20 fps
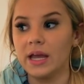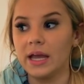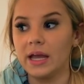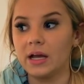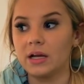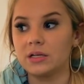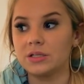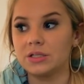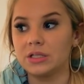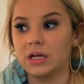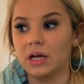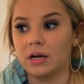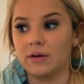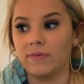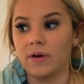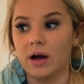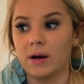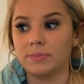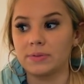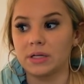And she kind
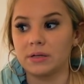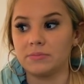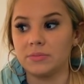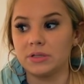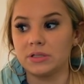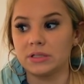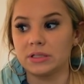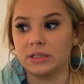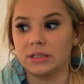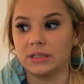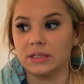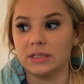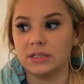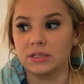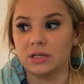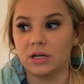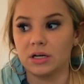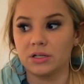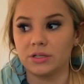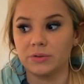of hopped on Musically,
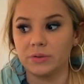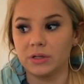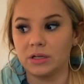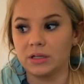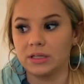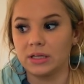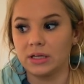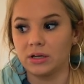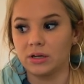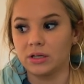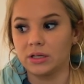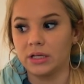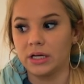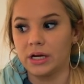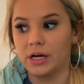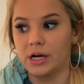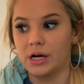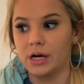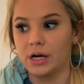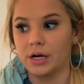started doing her thing on
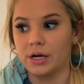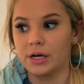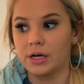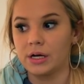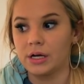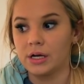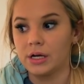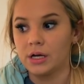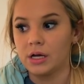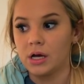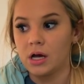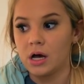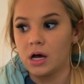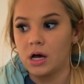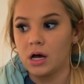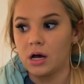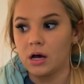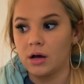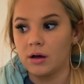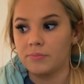there,
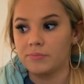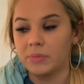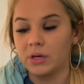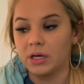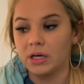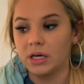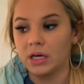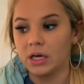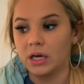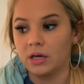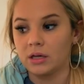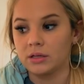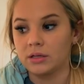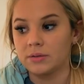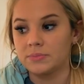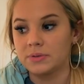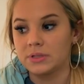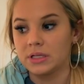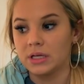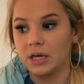making
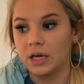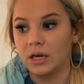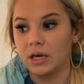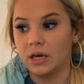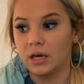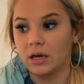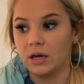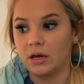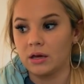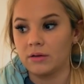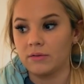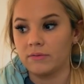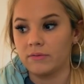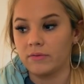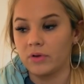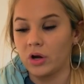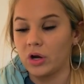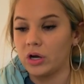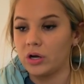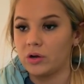lip syncing
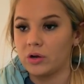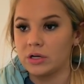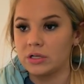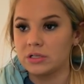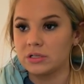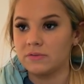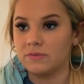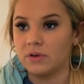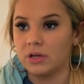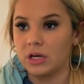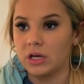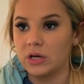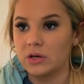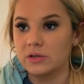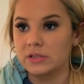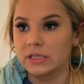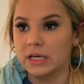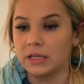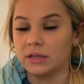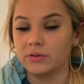very cringy
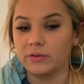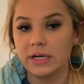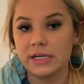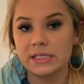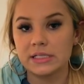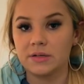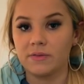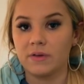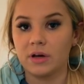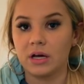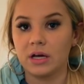videos like the rest of